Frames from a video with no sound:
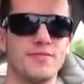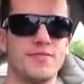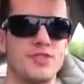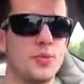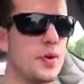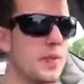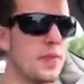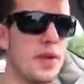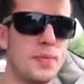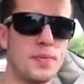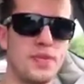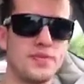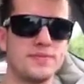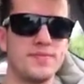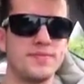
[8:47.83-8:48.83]
Too many
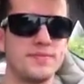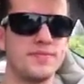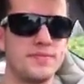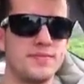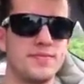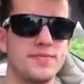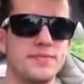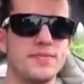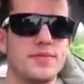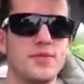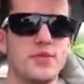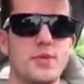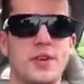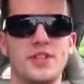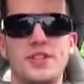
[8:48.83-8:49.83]
people,
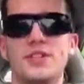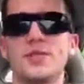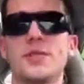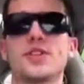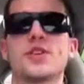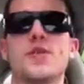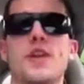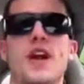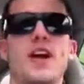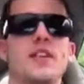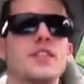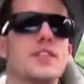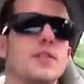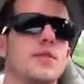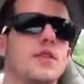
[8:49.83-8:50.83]
too much going on.
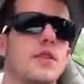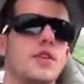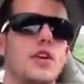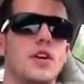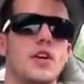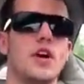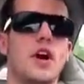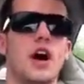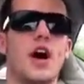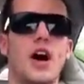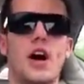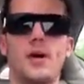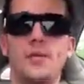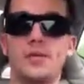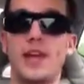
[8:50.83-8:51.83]
So
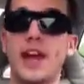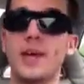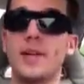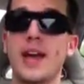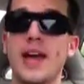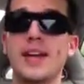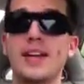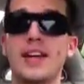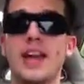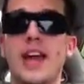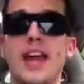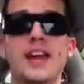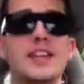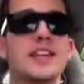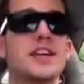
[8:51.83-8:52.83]
then I'm gonna end it at
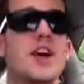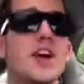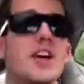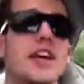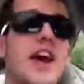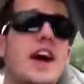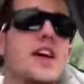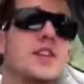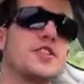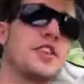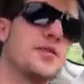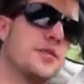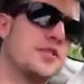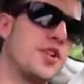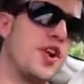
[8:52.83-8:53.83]
Antique Archaeology,
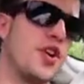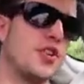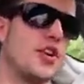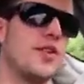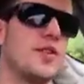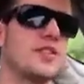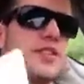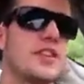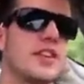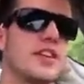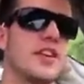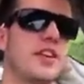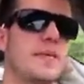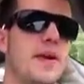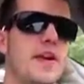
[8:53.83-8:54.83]
which you all know is the
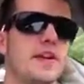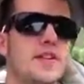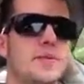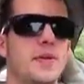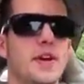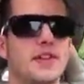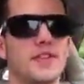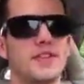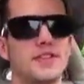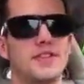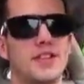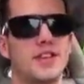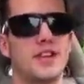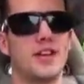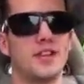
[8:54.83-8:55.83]
American Pickers
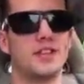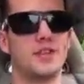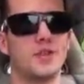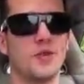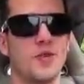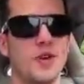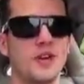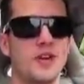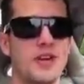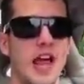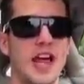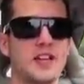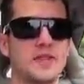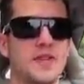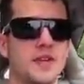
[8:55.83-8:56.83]
store in
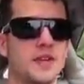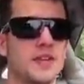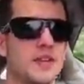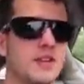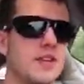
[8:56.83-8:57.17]
Nashville.